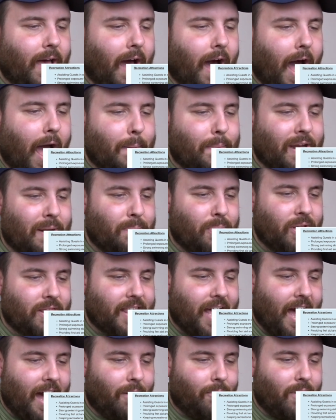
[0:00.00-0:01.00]
I'm going to put
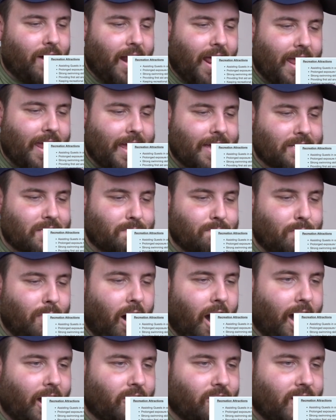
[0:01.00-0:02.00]
that one, I guess,
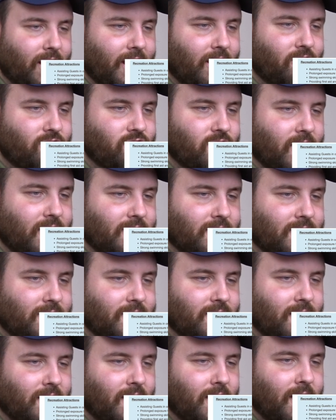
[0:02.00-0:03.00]
moderate
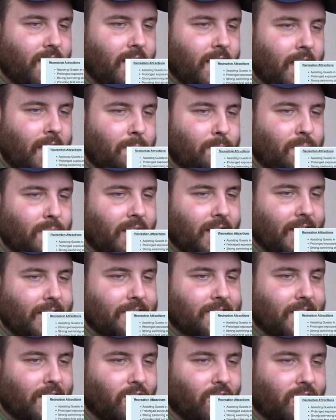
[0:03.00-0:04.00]
interest,
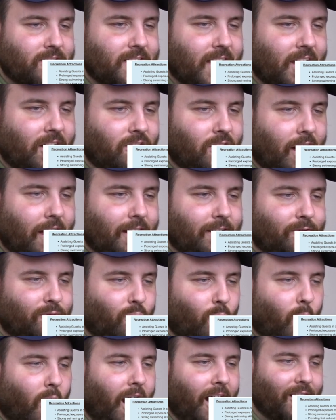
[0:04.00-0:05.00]
because it looks like a lot
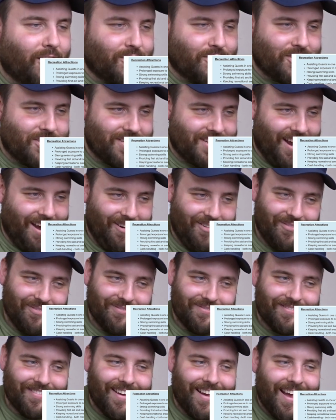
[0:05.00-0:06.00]
of water
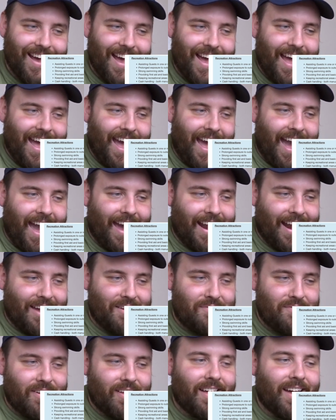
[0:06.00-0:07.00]
stuff and I
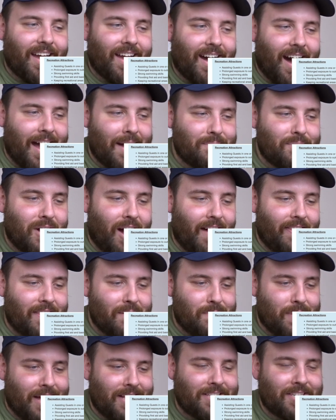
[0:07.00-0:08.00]
feel like I'm not
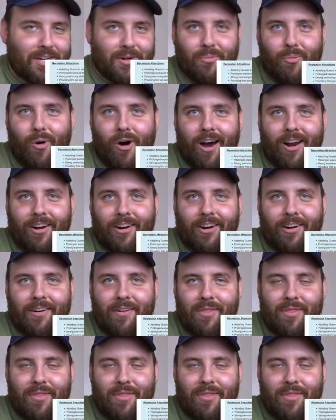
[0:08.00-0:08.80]
the best at water